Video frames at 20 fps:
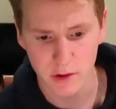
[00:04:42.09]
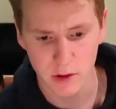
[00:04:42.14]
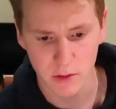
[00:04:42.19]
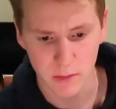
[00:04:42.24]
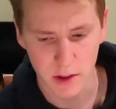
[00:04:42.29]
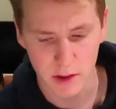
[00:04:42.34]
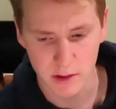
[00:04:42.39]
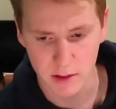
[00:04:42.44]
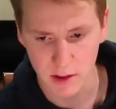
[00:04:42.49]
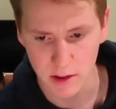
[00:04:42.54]
so
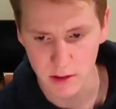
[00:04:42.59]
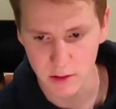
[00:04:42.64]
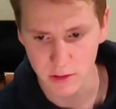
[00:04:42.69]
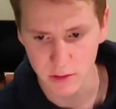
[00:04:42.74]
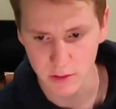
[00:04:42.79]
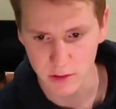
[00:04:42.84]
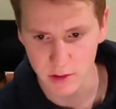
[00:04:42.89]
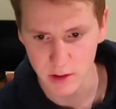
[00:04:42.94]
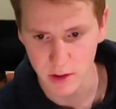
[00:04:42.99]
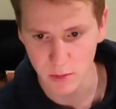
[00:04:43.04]
I'm excited
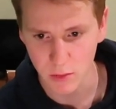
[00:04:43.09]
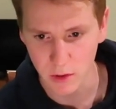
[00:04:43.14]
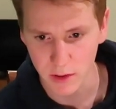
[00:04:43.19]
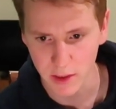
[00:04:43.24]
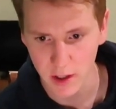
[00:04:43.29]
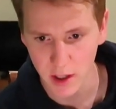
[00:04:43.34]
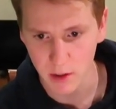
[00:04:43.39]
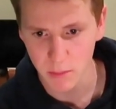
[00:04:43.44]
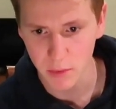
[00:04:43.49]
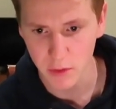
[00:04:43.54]
to see what
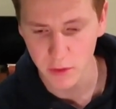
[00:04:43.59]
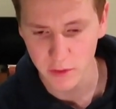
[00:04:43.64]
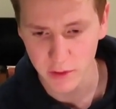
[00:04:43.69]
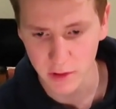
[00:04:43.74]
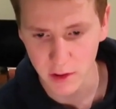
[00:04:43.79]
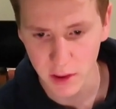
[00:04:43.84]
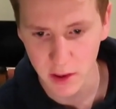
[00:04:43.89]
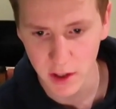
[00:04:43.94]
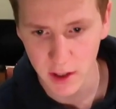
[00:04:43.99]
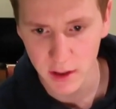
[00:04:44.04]
that
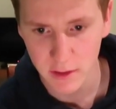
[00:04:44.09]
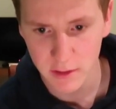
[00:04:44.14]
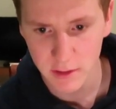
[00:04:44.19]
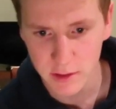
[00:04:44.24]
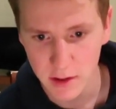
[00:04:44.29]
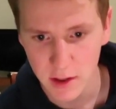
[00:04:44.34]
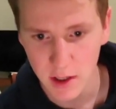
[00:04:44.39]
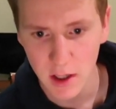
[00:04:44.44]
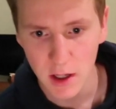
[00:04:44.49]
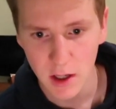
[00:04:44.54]
person thinks.